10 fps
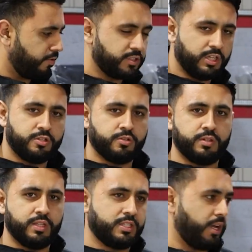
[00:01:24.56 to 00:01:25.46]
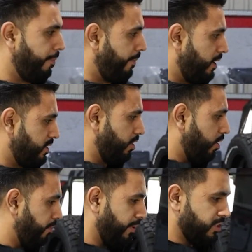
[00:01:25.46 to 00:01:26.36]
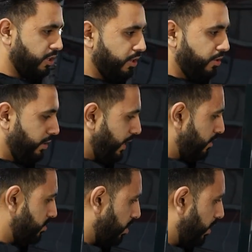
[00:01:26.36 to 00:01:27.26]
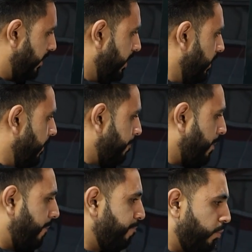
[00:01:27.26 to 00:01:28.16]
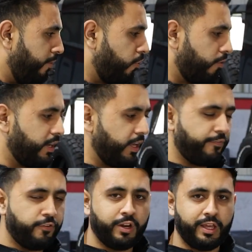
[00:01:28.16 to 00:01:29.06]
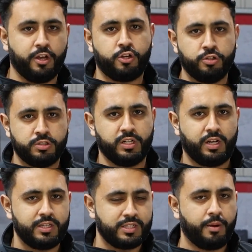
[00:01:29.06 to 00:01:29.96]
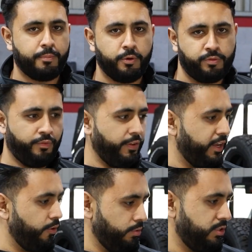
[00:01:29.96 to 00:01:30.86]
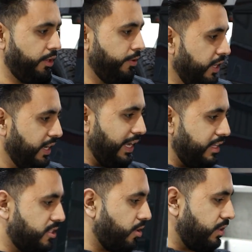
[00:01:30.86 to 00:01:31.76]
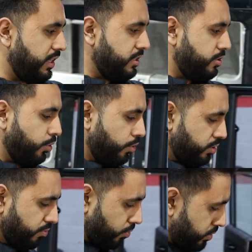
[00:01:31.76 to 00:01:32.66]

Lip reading: obviously doing this up slowly on the outside, but we've already fully acoustically soundproofed the vehicle. So inside these doors are all